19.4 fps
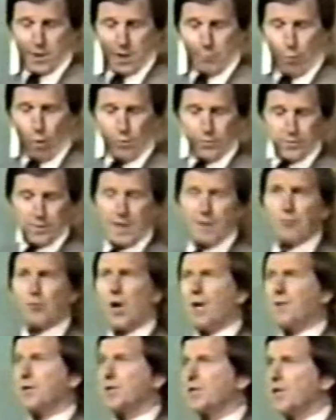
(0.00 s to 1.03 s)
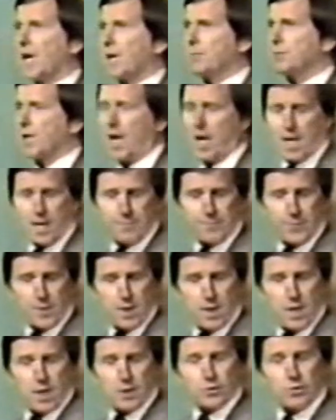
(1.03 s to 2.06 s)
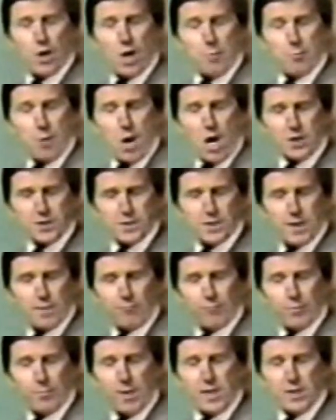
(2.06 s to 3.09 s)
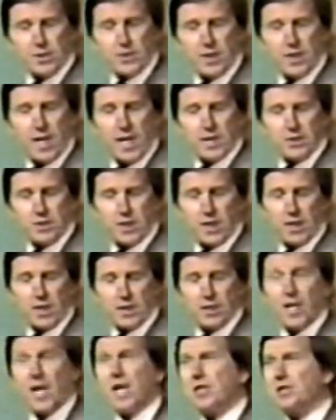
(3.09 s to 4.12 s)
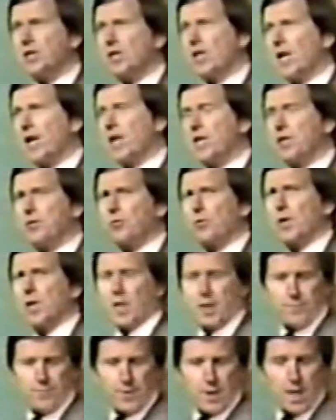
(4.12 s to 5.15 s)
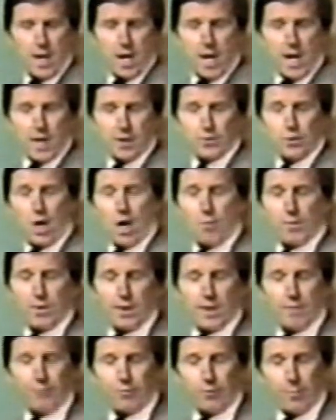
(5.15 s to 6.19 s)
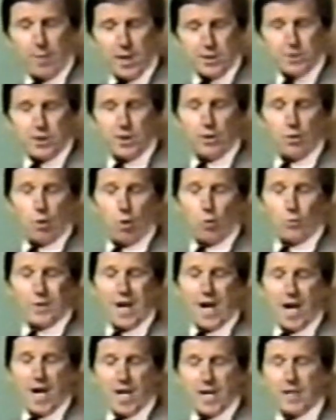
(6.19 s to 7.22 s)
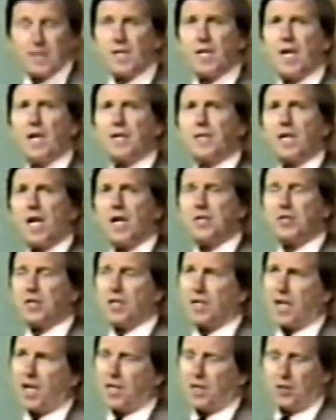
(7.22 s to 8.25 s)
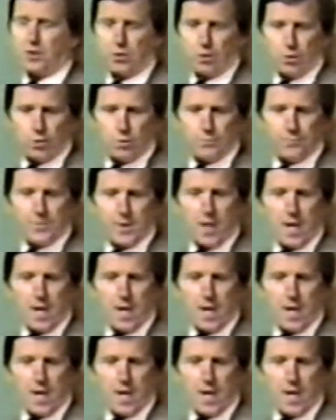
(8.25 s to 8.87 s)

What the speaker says: They both lived around the same time. Marx lived from 1818 to 1883, and Darwin lived from 1809 to 1882.